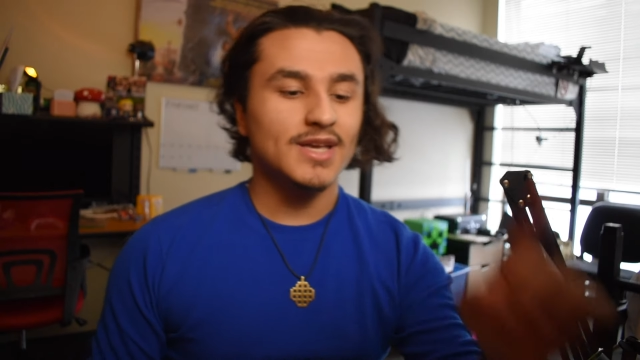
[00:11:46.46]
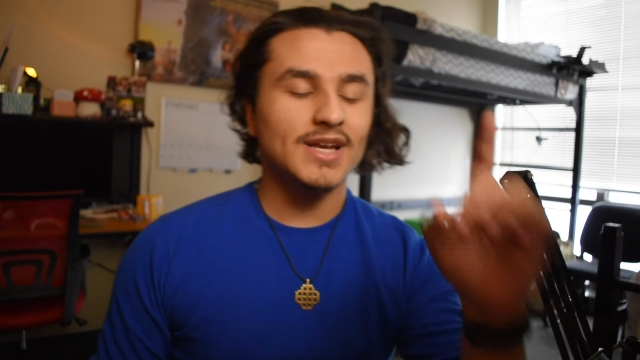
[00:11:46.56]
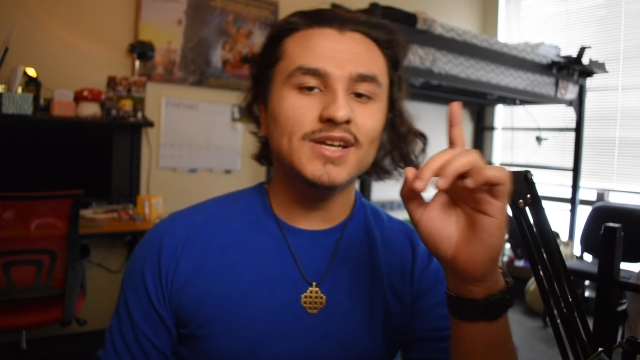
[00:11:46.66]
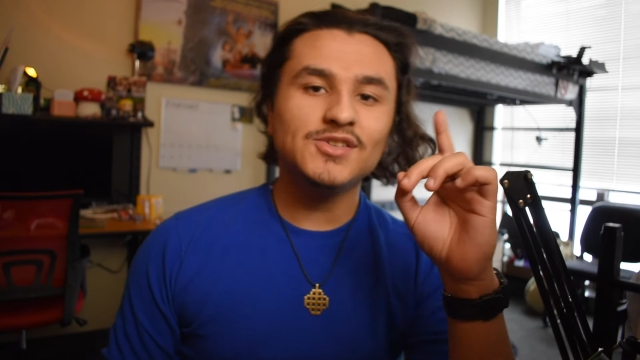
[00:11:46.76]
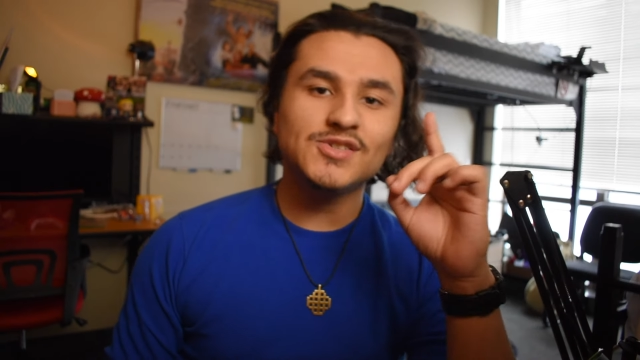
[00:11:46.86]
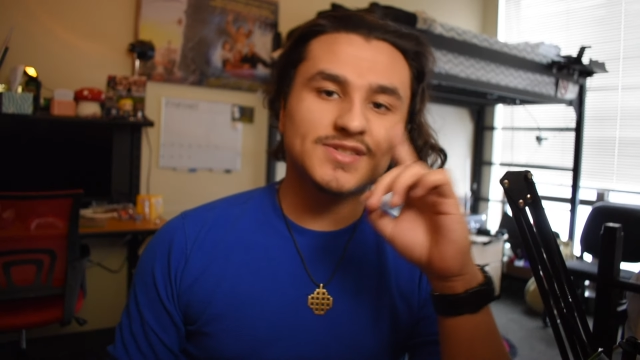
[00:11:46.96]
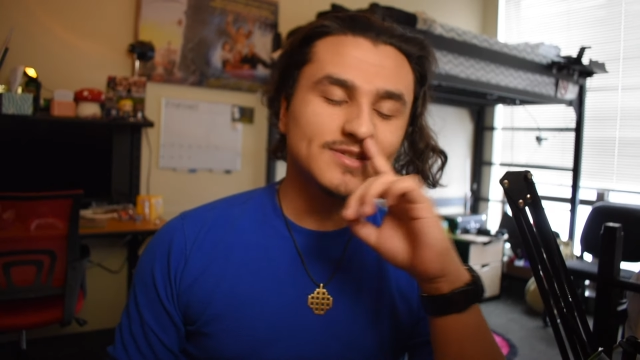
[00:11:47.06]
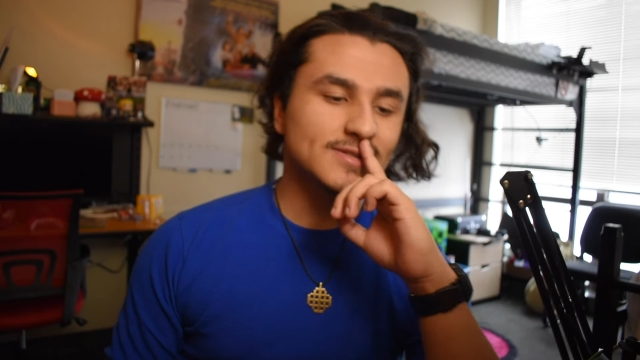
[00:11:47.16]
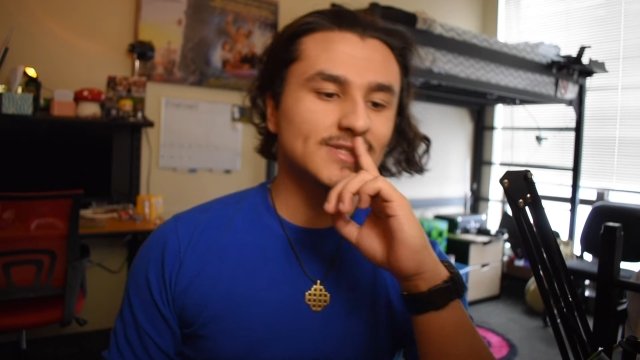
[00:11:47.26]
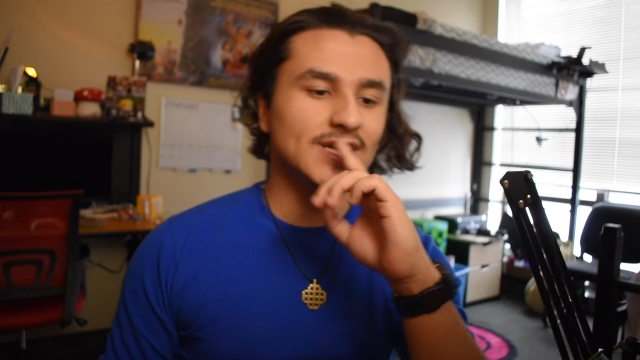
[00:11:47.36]
Can I
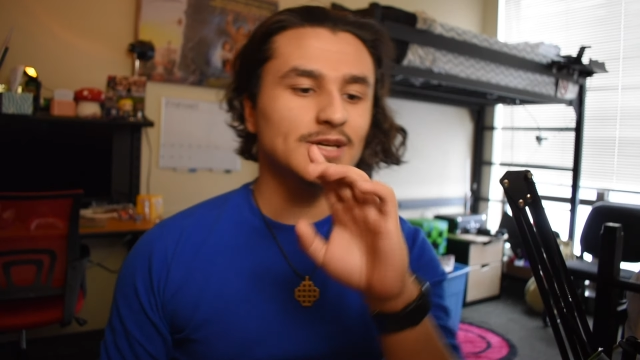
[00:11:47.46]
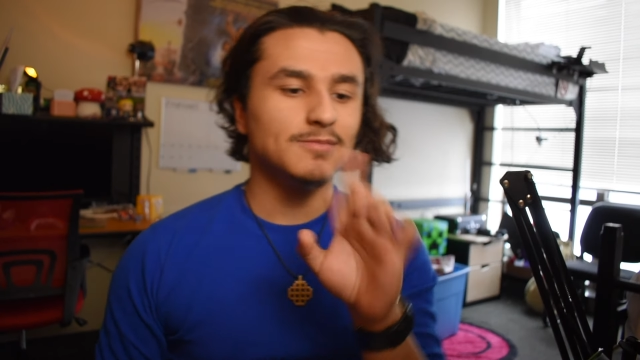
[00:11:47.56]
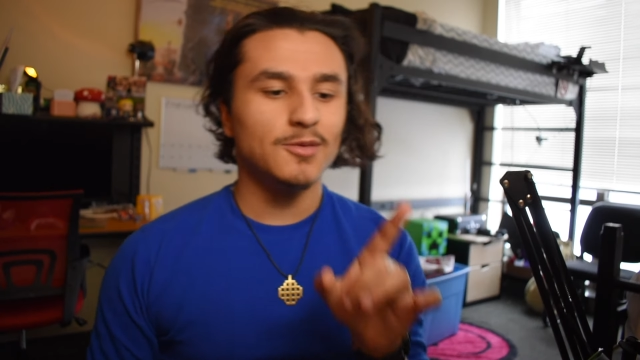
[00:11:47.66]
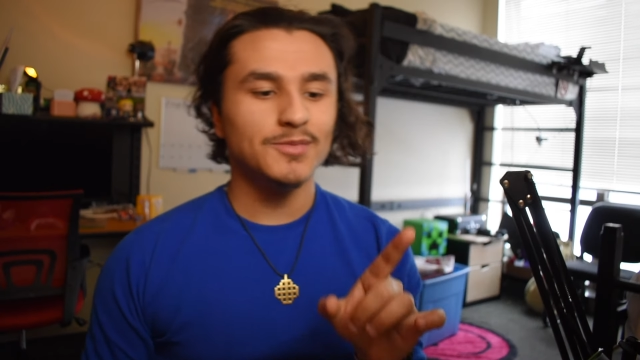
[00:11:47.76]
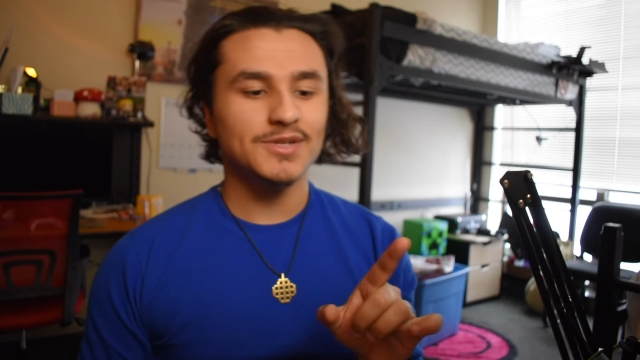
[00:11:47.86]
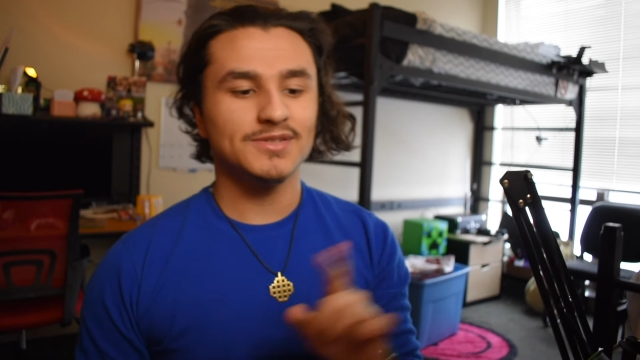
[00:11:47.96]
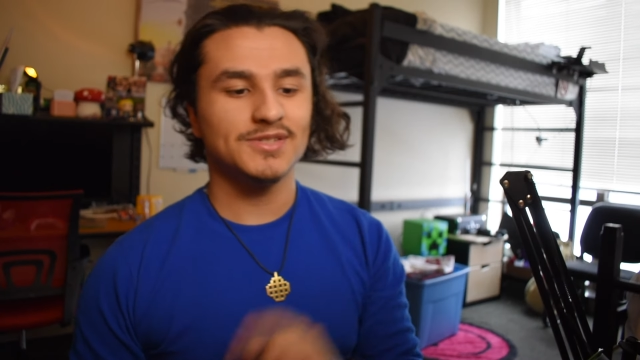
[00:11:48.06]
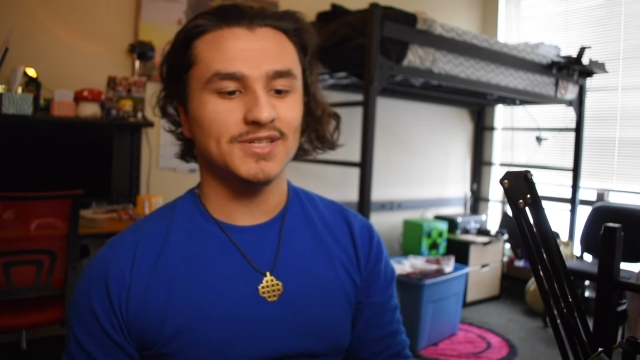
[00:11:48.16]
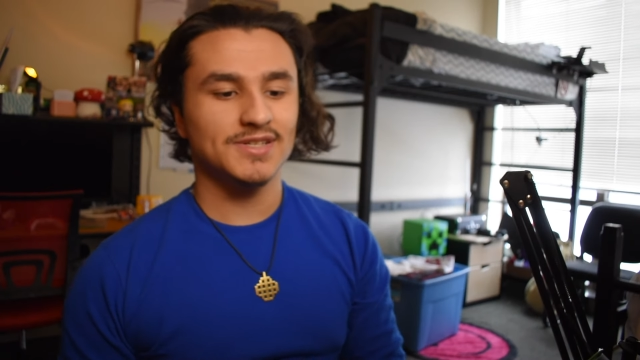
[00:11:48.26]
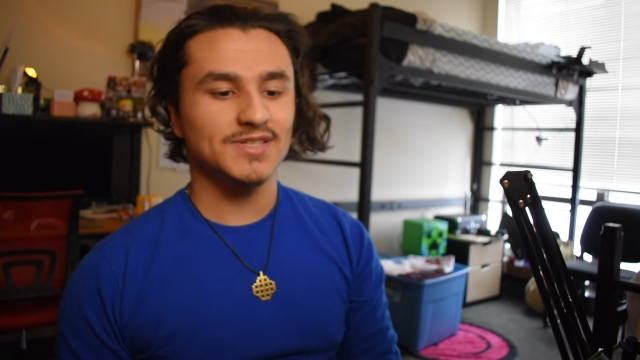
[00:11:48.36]
just take a moment
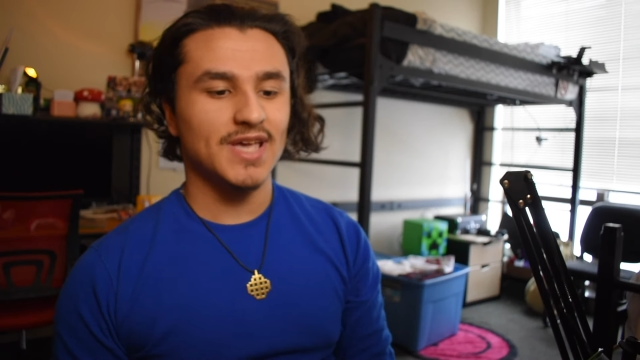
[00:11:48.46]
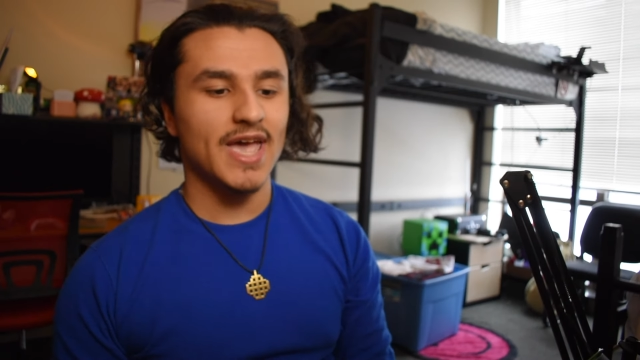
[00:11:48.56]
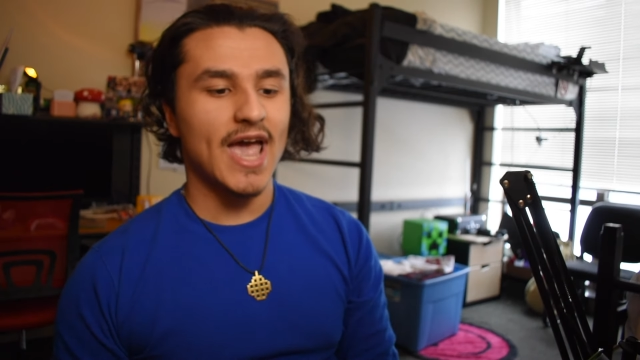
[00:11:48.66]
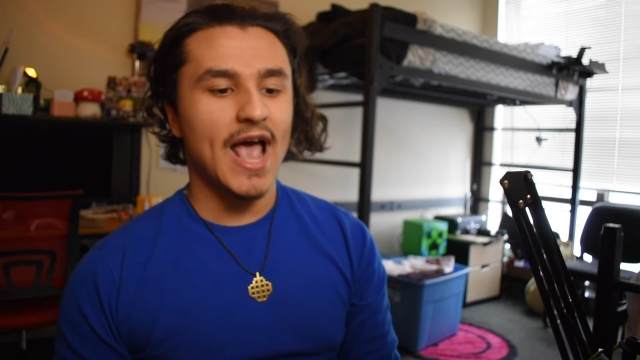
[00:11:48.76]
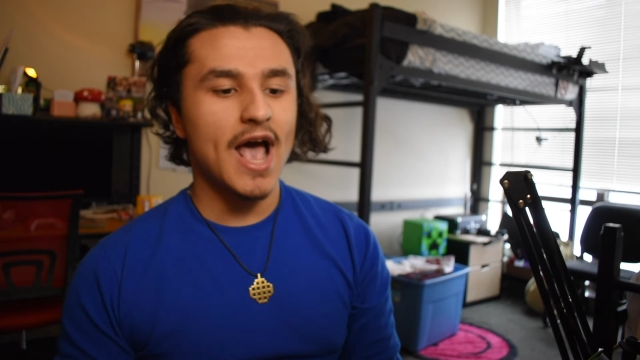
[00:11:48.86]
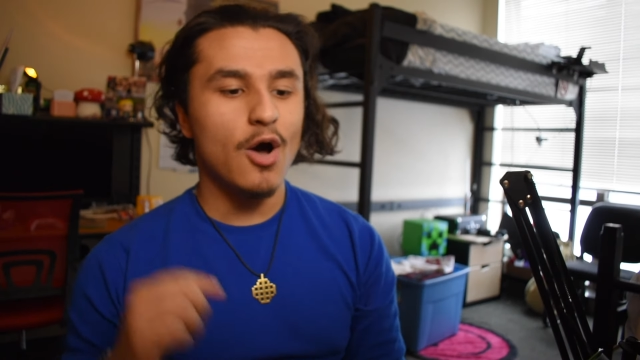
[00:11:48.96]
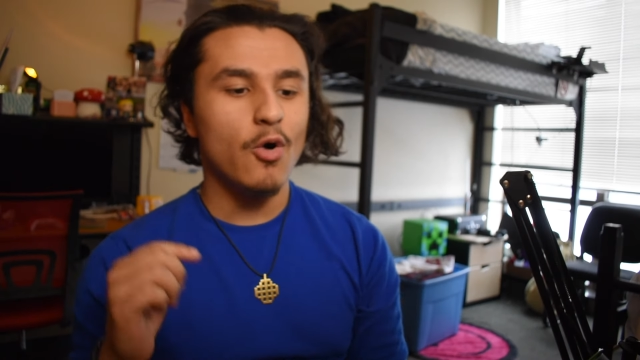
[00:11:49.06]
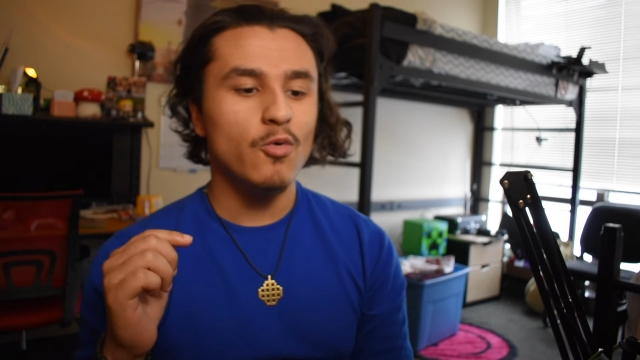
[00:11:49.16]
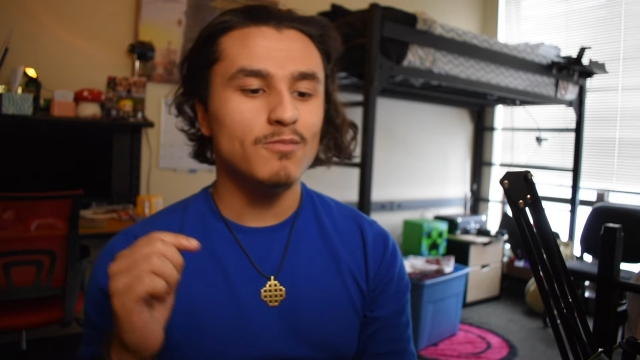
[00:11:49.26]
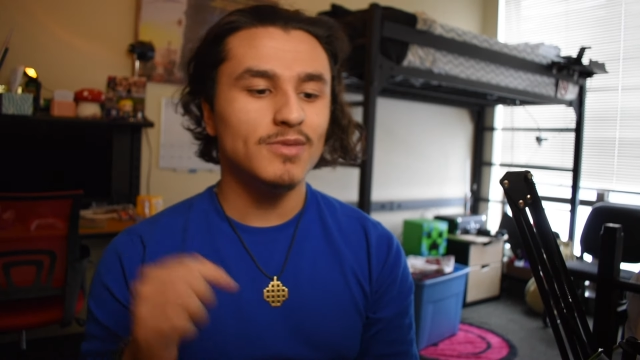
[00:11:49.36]
to say
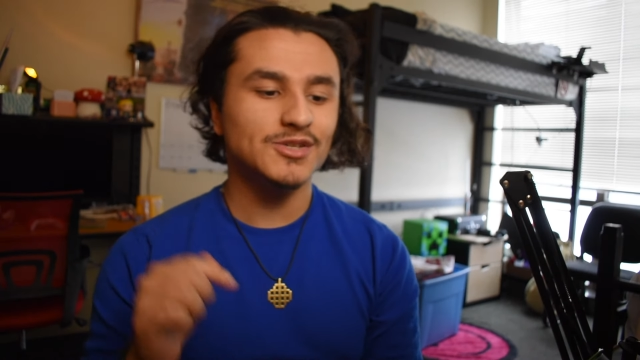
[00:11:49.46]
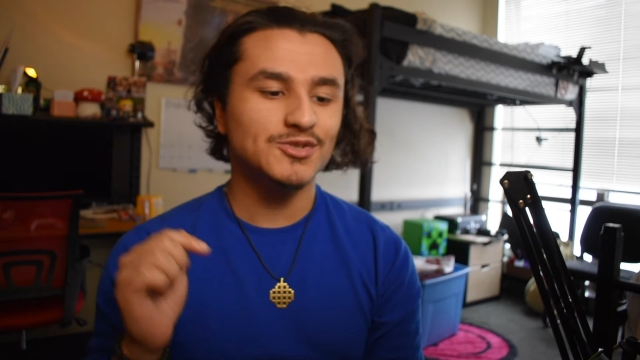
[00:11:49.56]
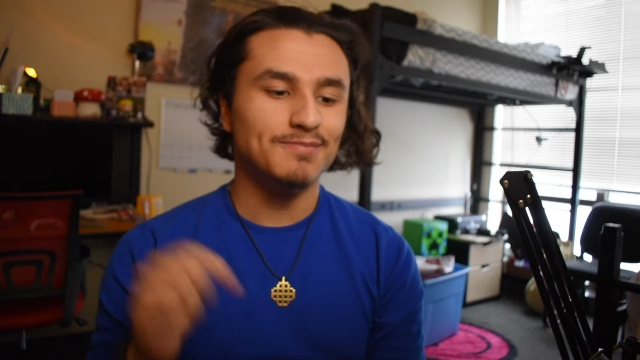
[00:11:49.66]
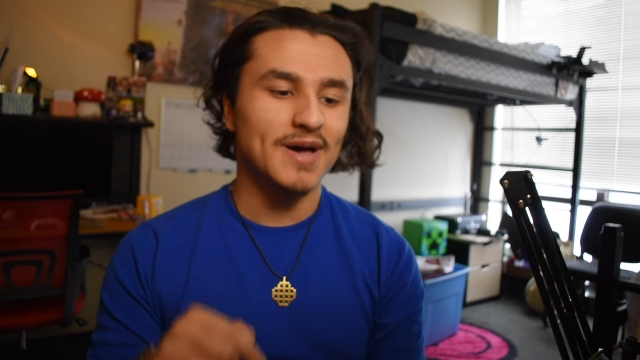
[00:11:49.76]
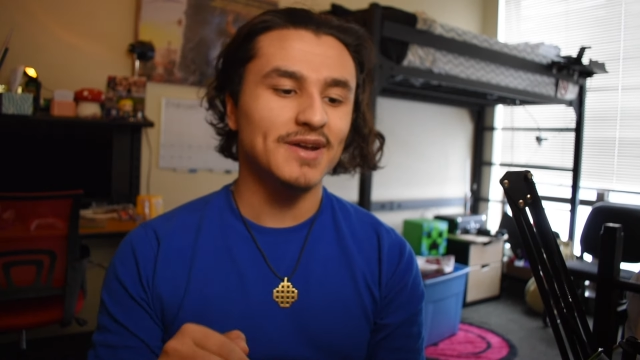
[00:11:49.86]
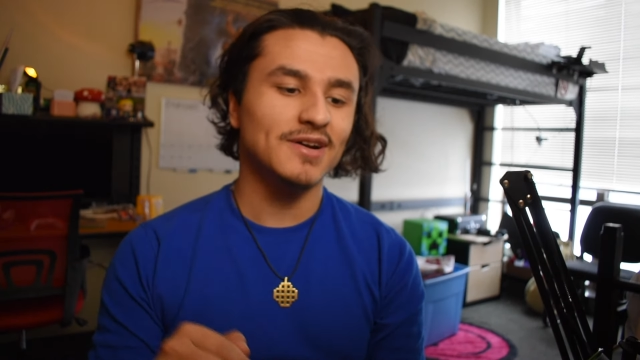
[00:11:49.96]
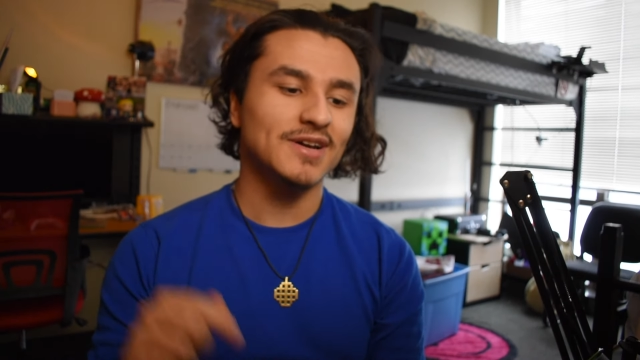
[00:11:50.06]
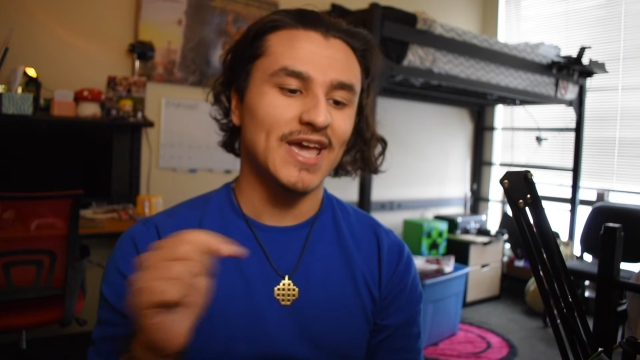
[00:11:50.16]
how much better